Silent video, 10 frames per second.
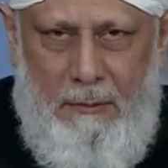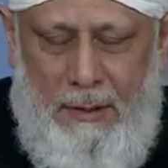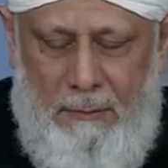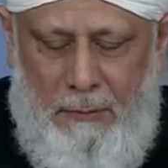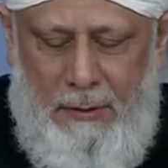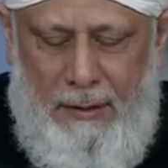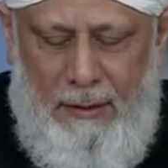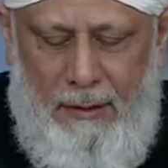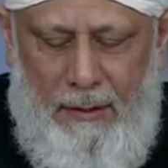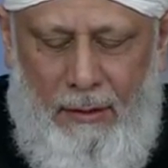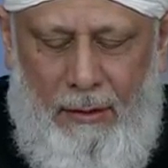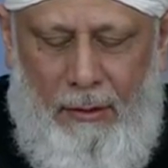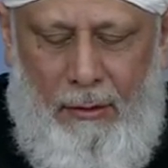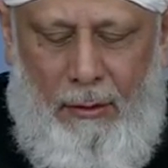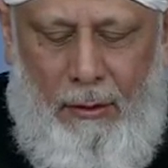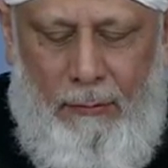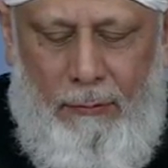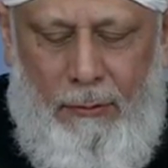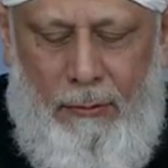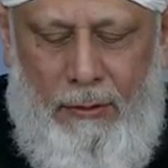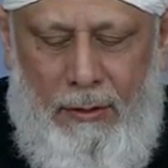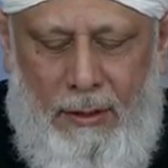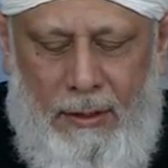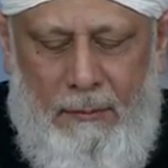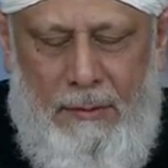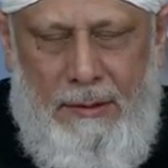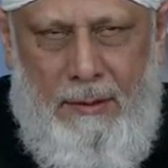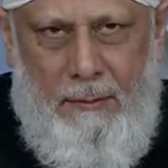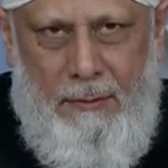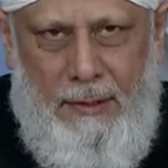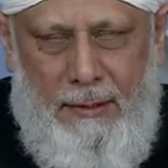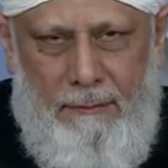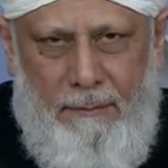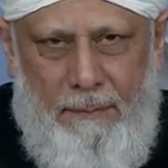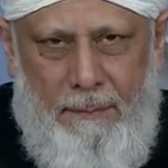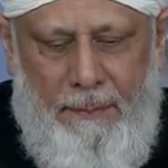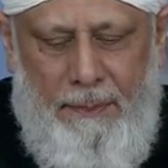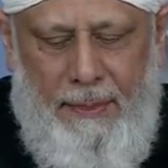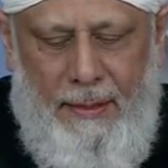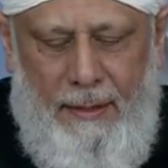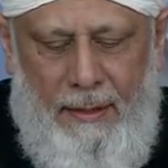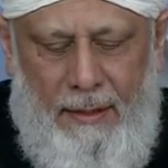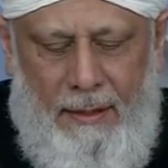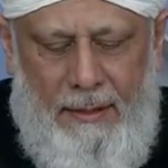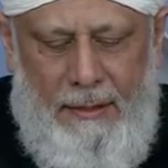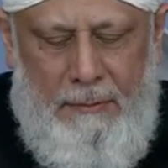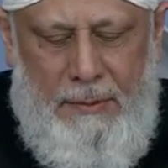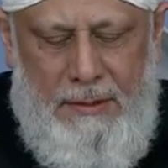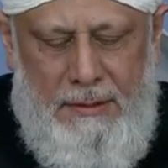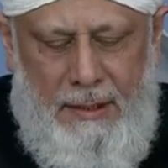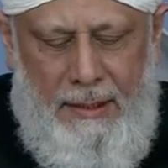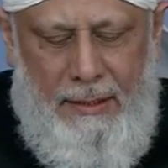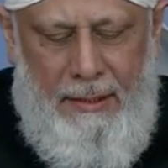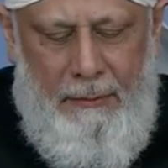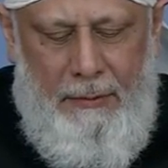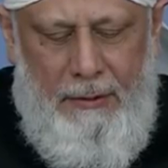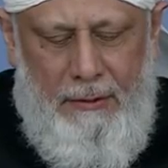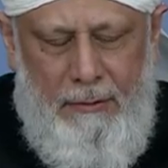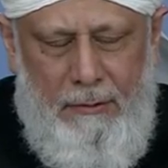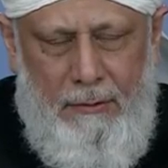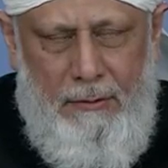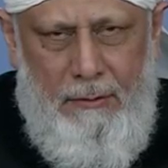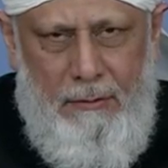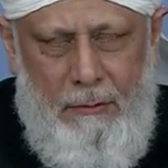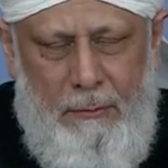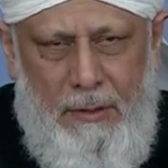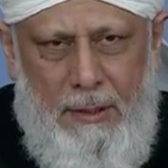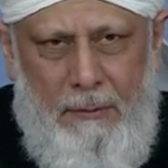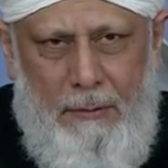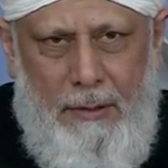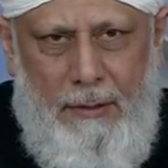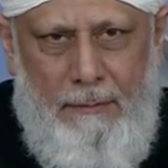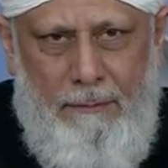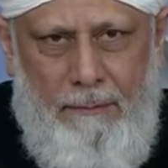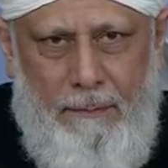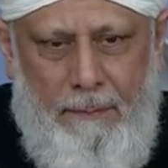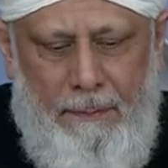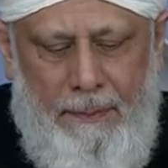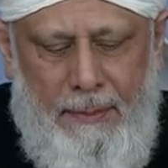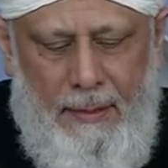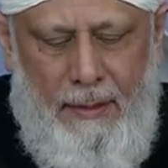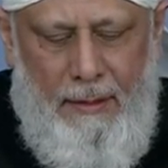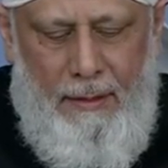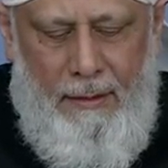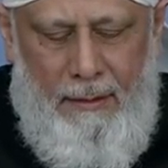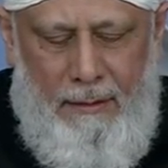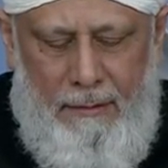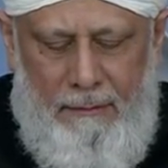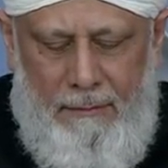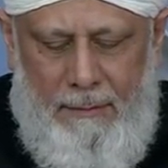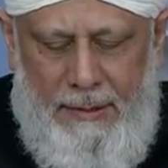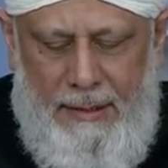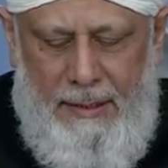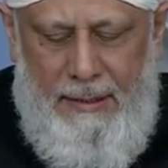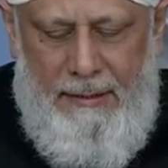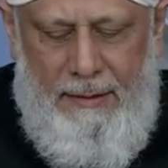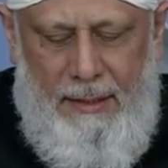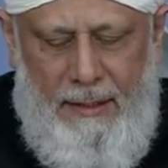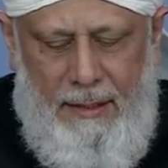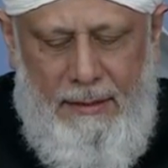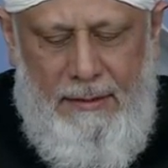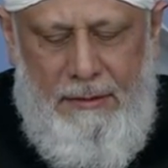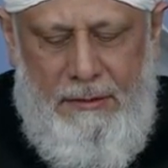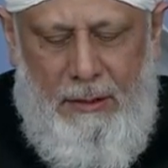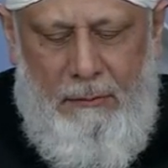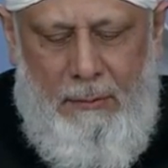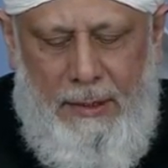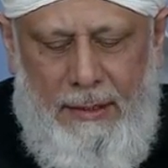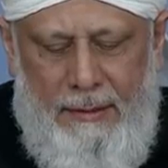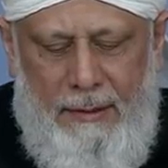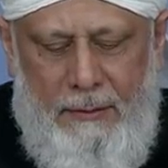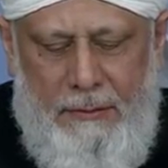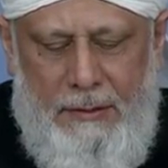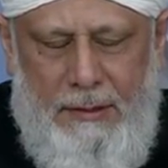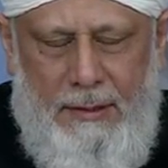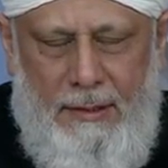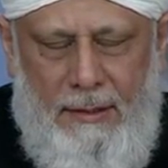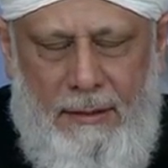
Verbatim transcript: the witness of him is just enough. He gives the assurance that he is going to be your Imam. The promised Messiah is going to be your Imam, he said, and he would be the one who would decide all these matters.